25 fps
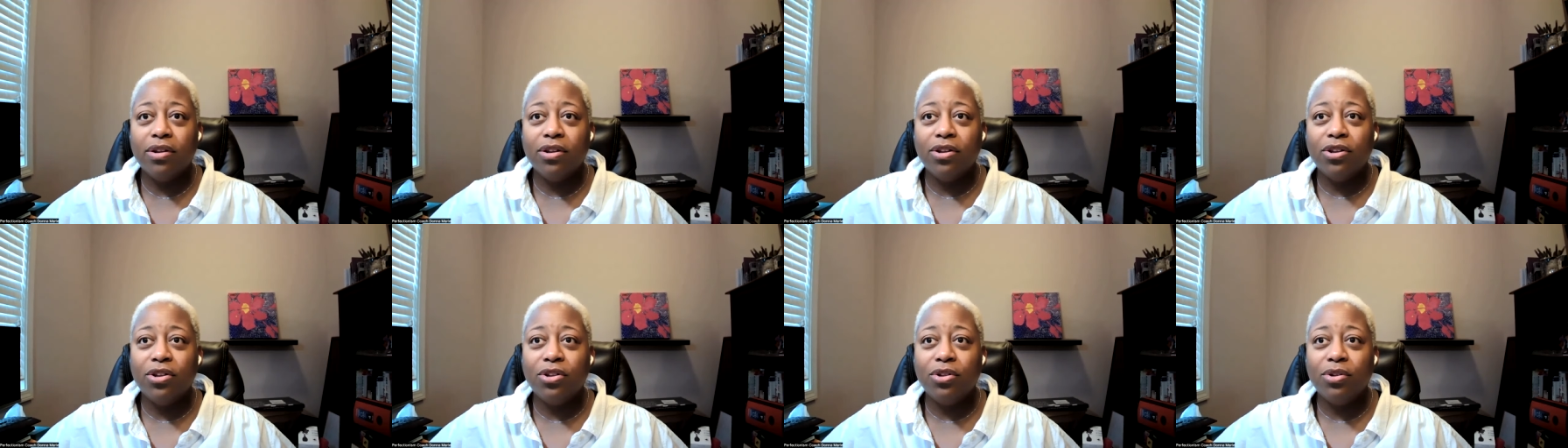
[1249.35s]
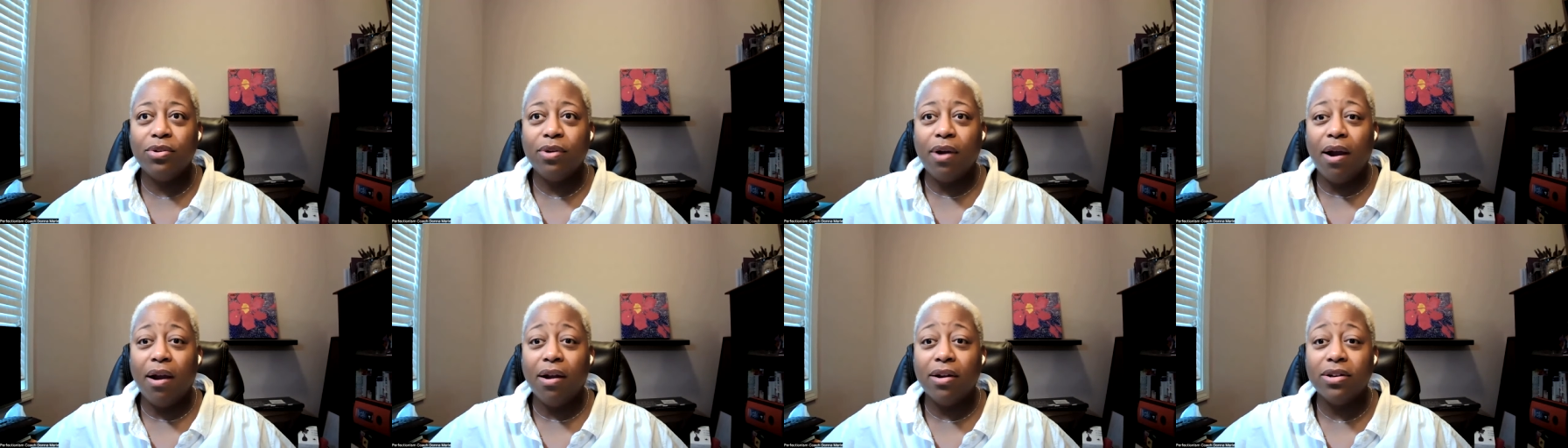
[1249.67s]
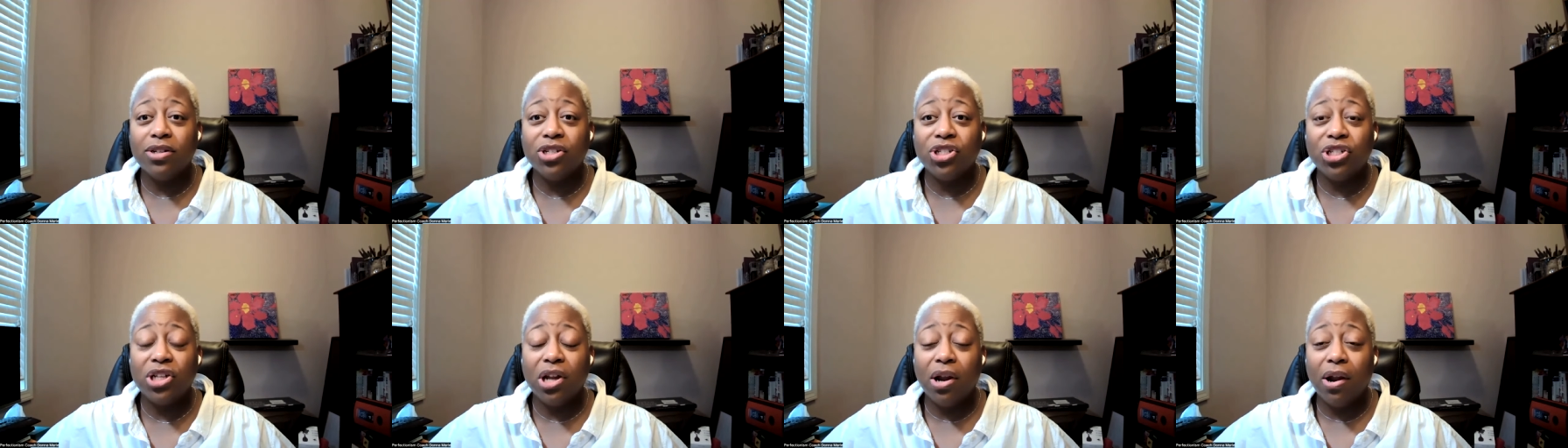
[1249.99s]
you
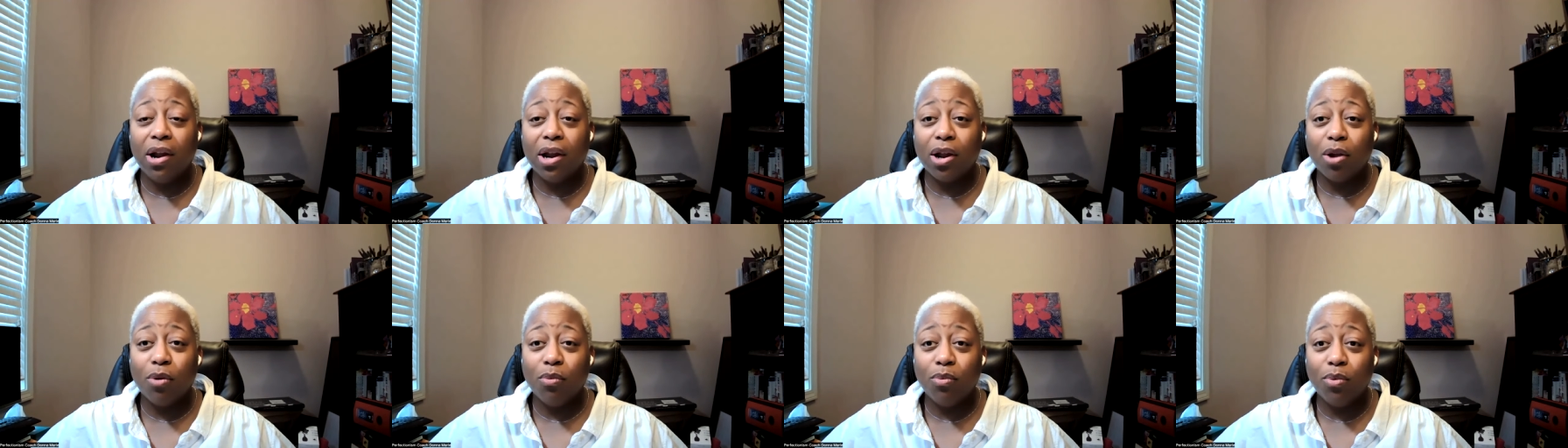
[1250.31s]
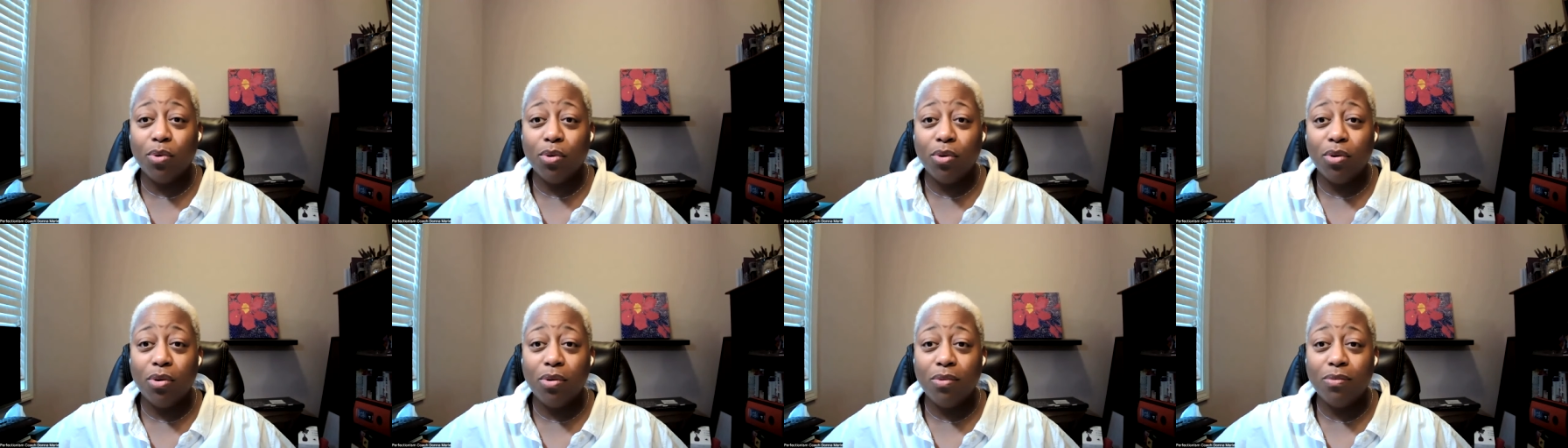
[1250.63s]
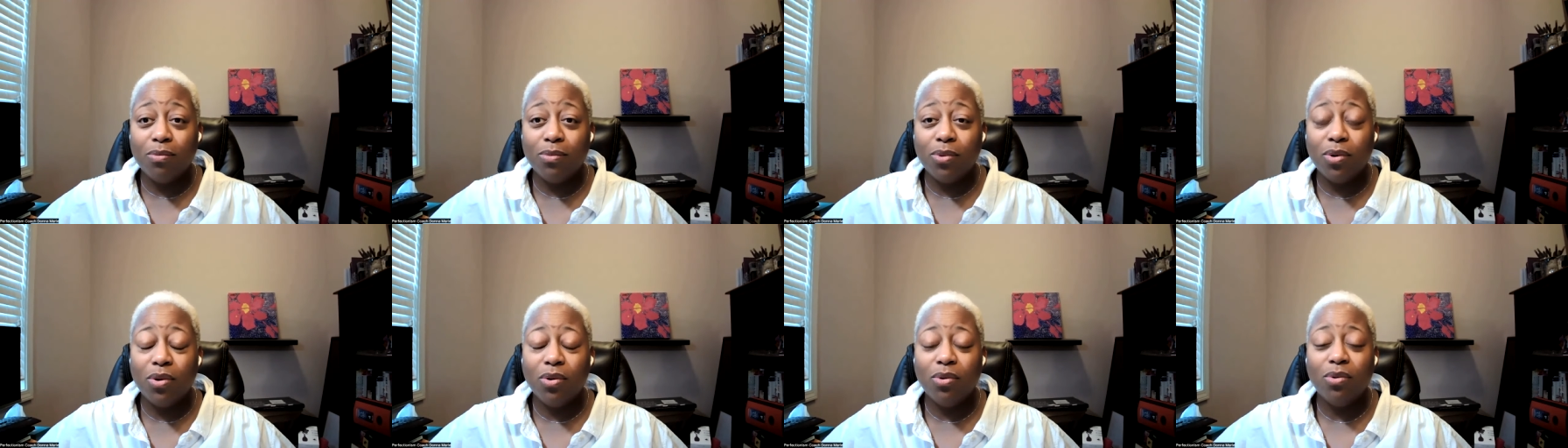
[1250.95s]
are sharing a
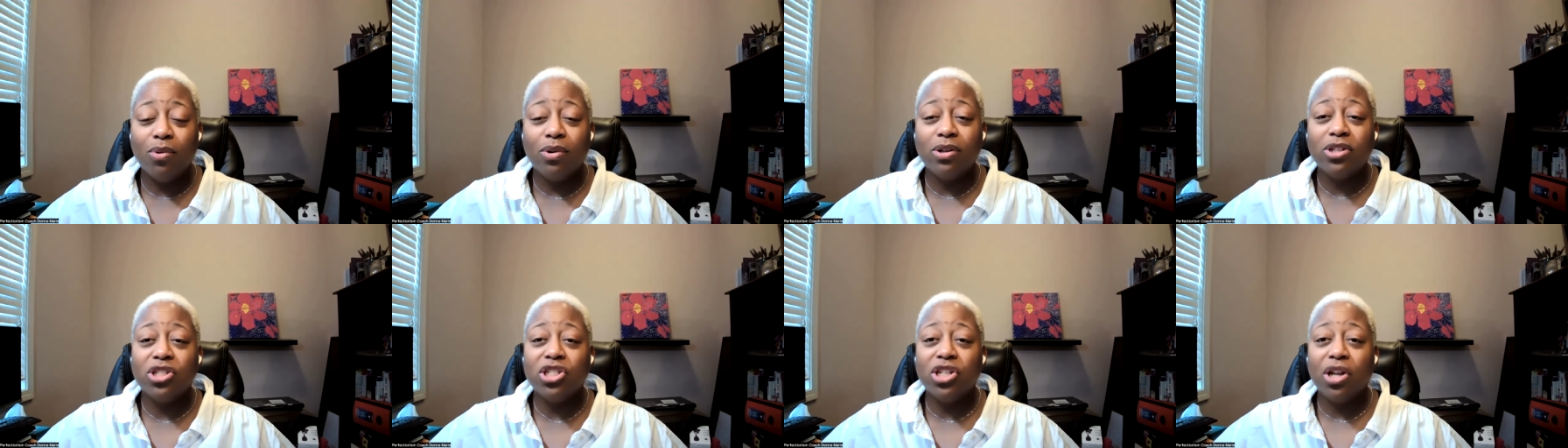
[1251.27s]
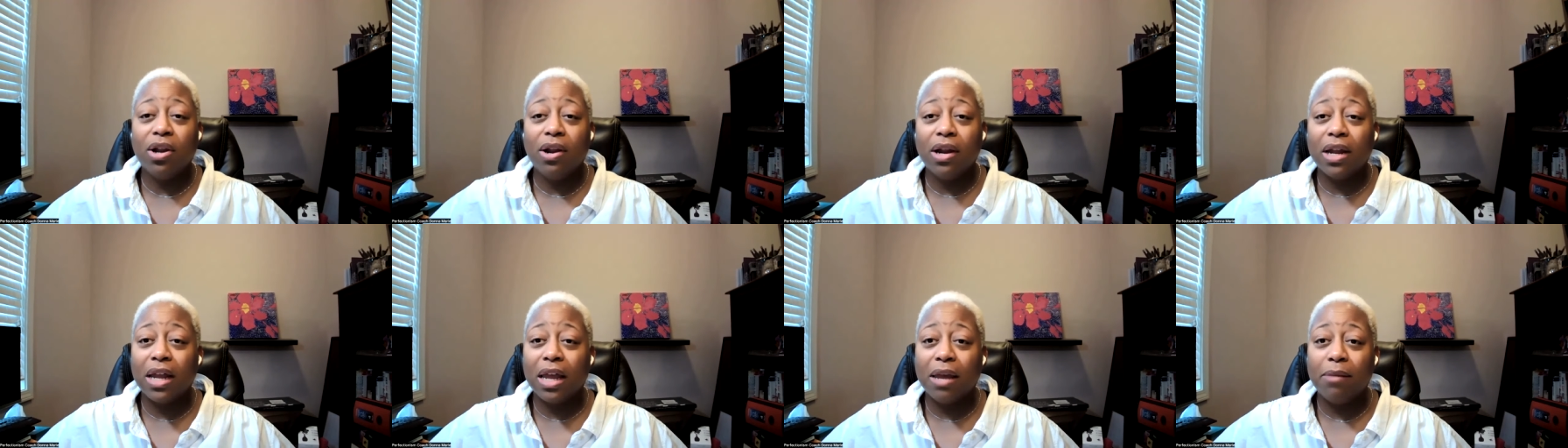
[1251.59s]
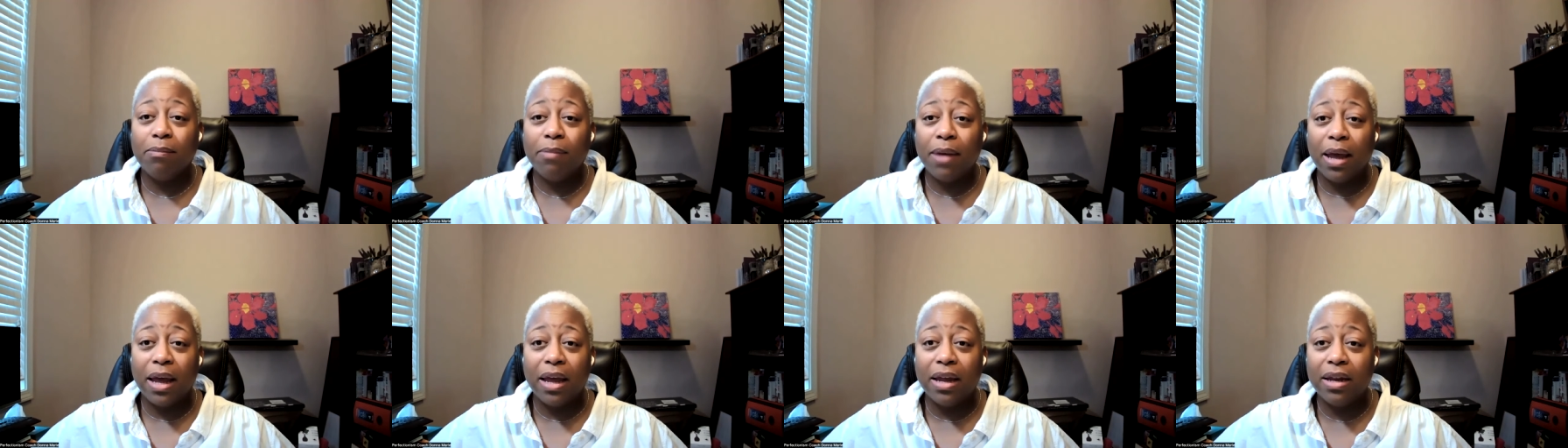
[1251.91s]
room or sharing
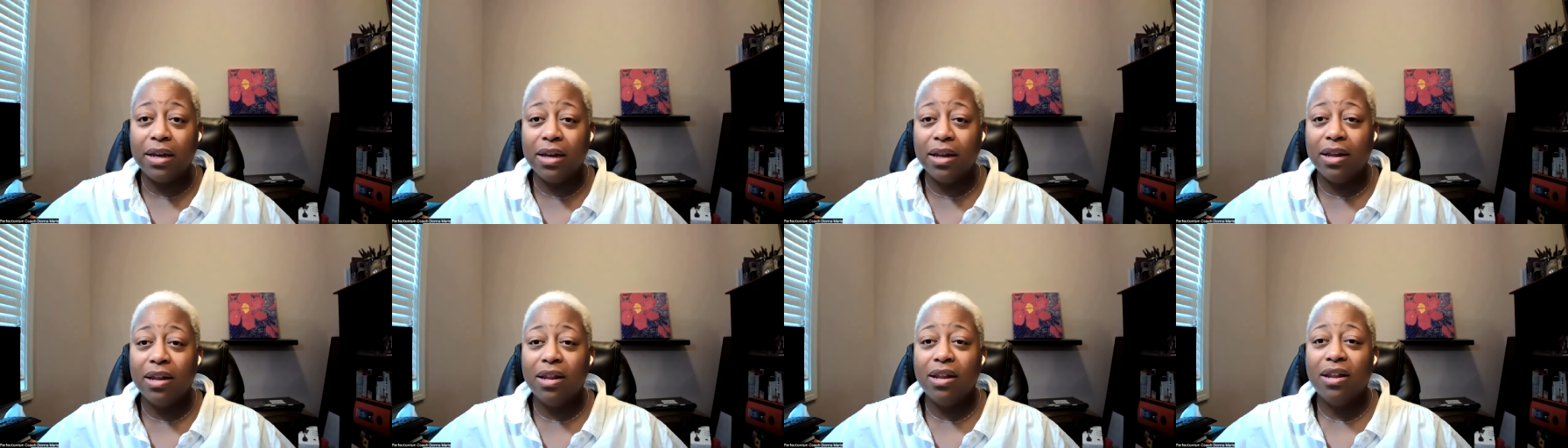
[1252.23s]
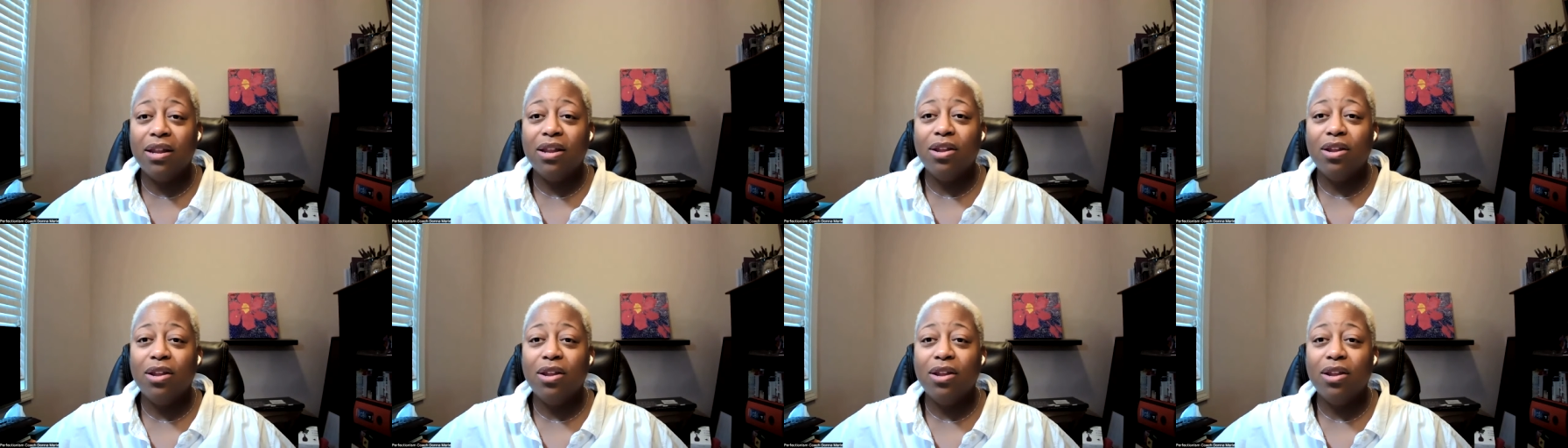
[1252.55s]
a bed